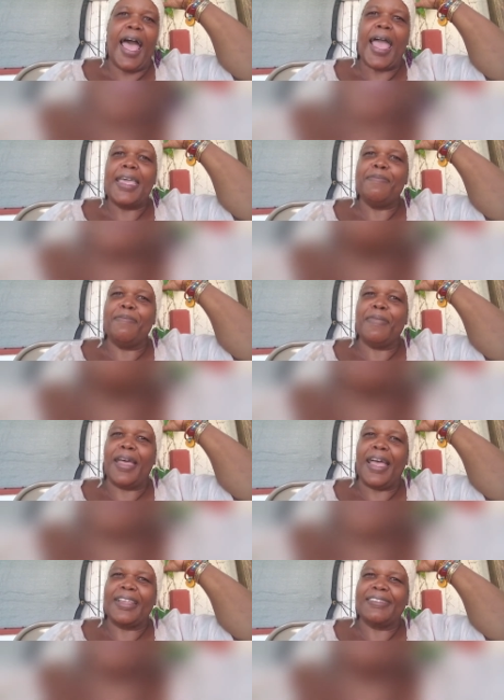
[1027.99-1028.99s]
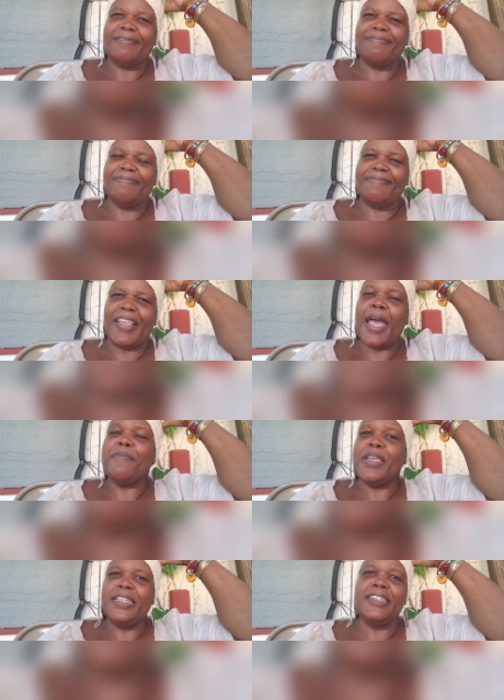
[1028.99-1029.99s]
I'm, hmm, I
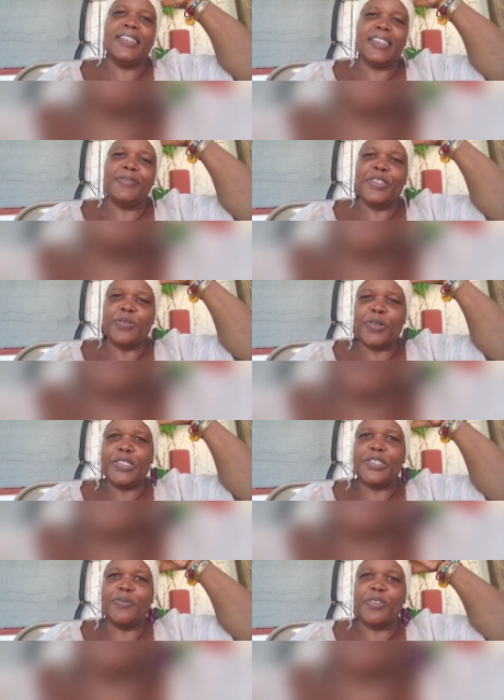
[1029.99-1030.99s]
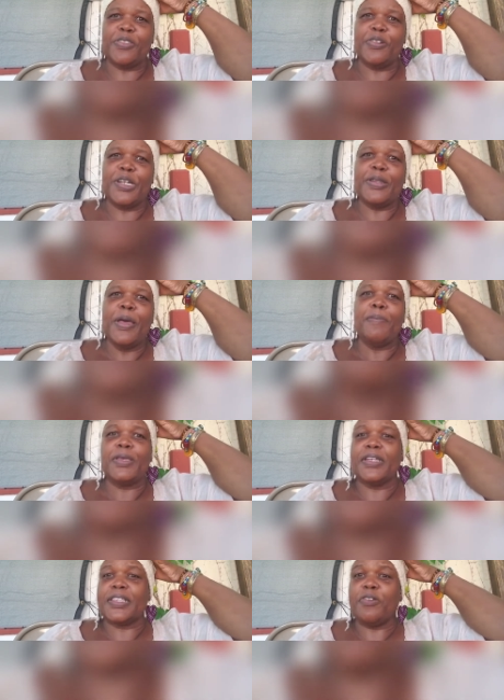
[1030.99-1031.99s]
may need to give this one some thought
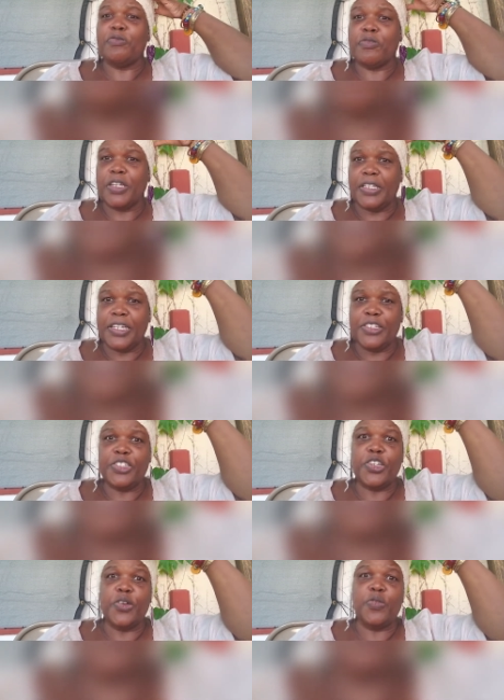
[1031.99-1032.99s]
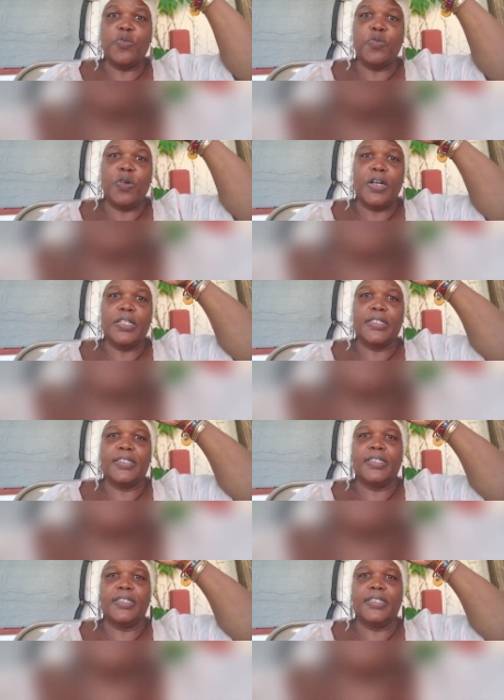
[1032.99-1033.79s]
because I really don't want